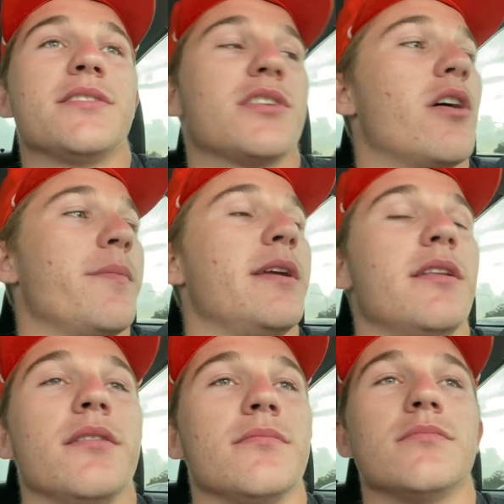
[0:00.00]
So I
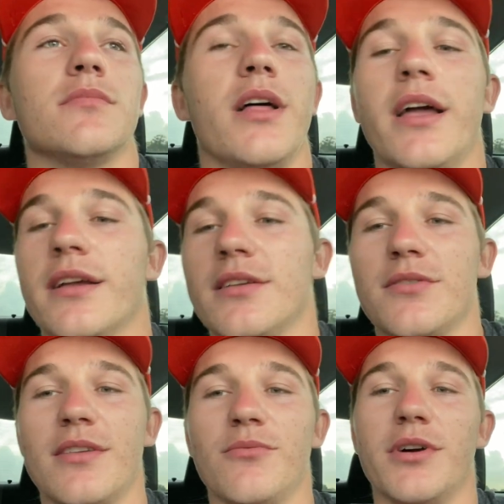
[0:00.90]
mean, like, you,
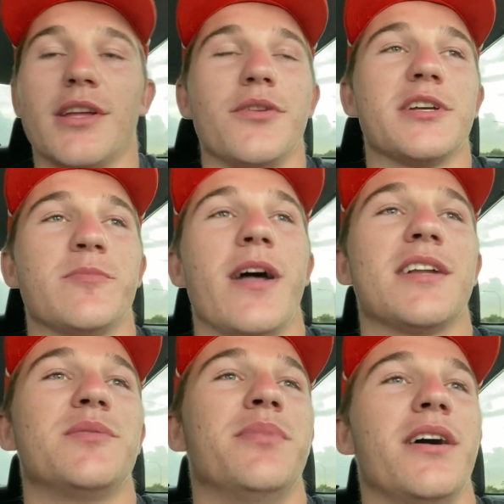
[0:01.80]
what can you
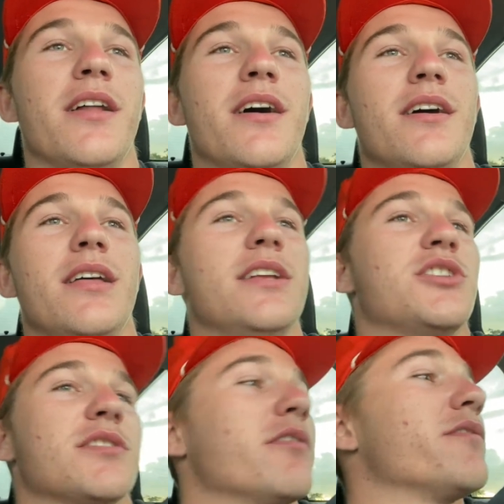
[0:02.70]
expect? But uh, it's just for